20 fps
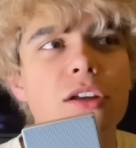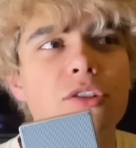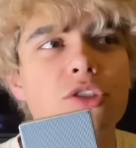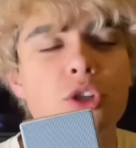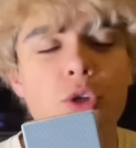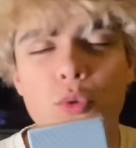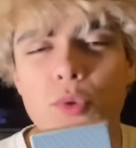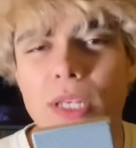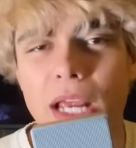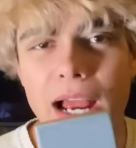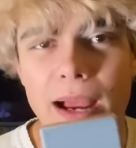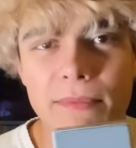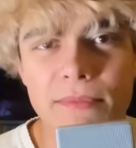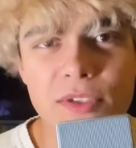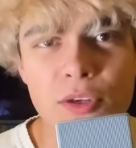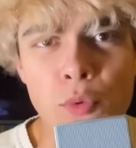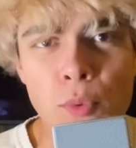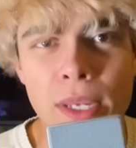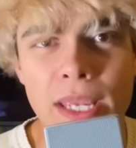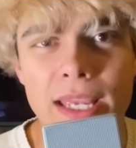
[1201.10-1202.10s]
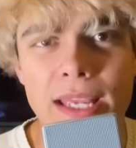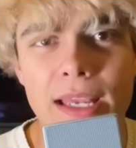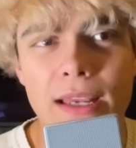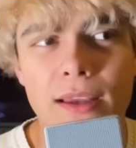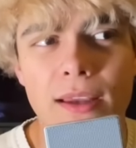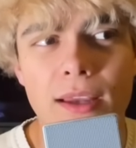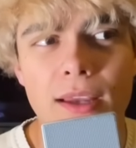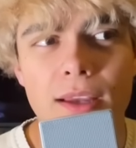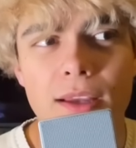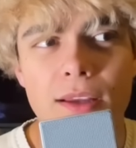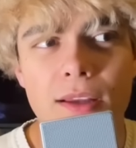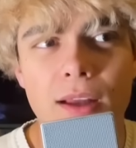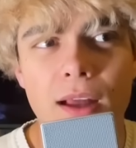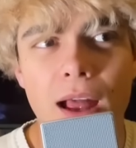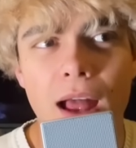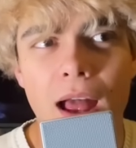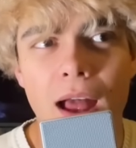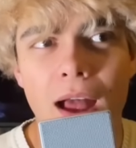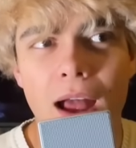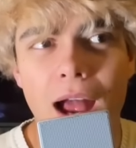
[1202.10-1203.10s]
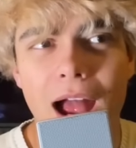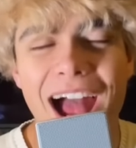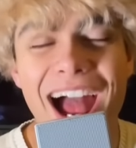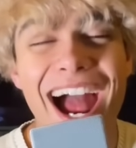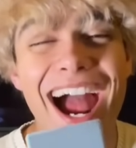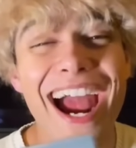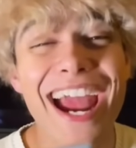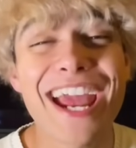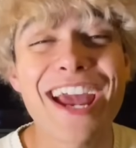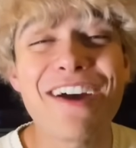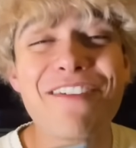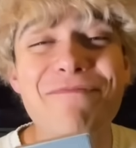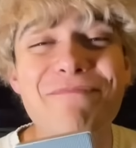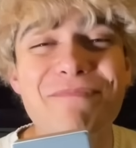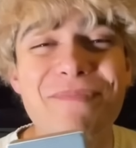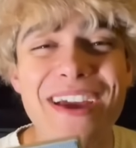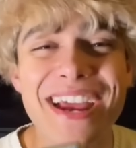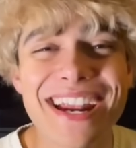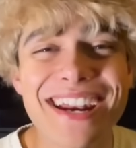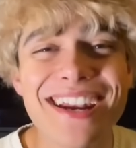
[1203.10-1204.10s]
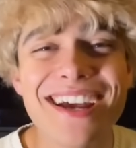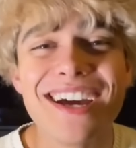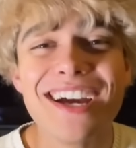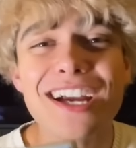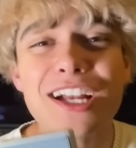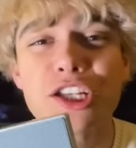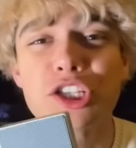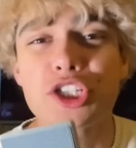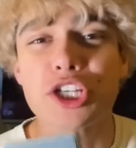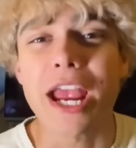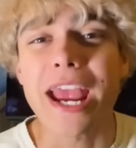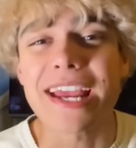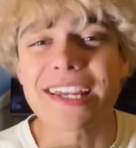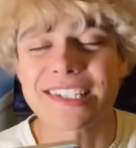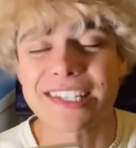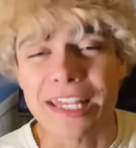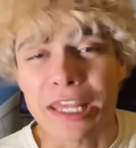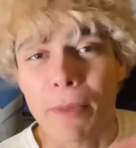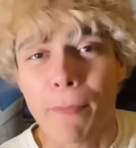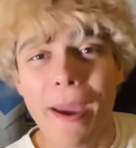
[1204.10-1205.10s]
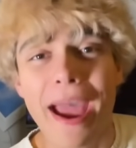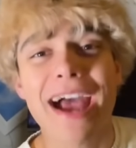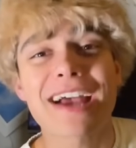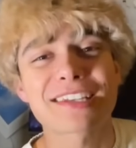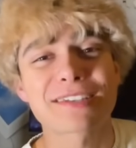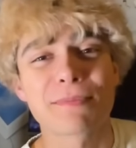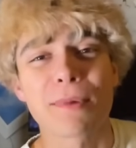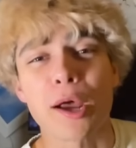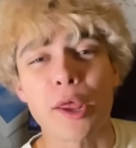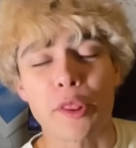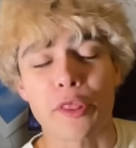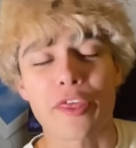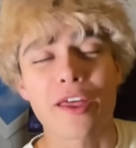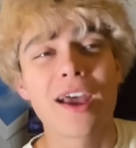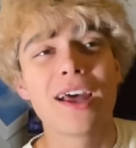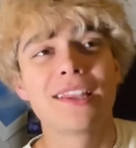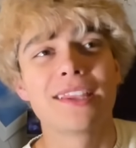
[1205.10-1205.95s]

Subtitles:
2 times a week. I have been chased in the past month.